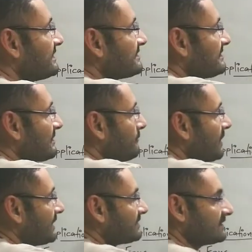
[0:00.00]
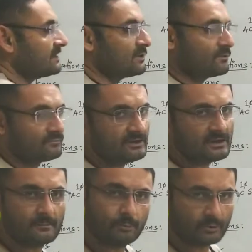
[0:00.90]
AC supply, say
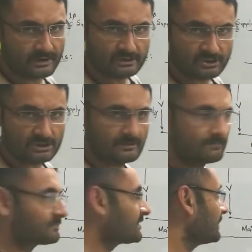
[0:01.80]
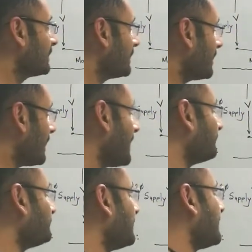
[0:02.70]
V potential.
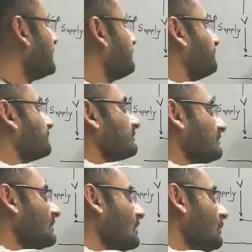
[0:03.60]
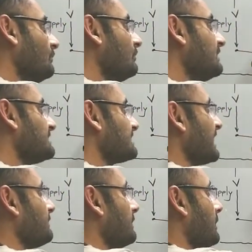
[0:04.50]
After that, we will
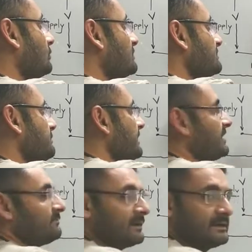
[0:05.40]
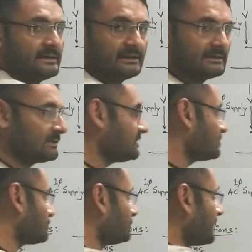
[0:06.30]
describe about this main winding.
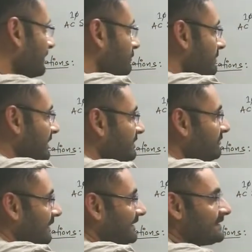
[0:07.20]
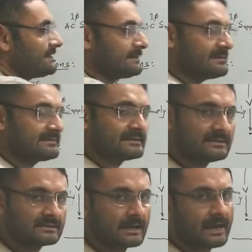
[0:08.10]
So that main winding is
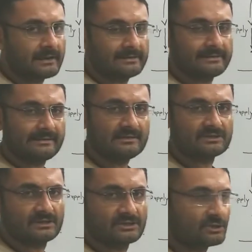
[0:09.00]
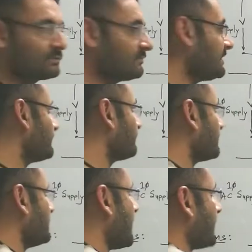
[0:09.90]
designed in such a way
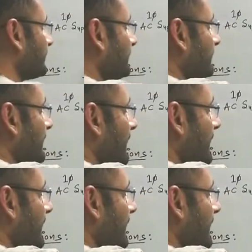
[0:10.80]
that it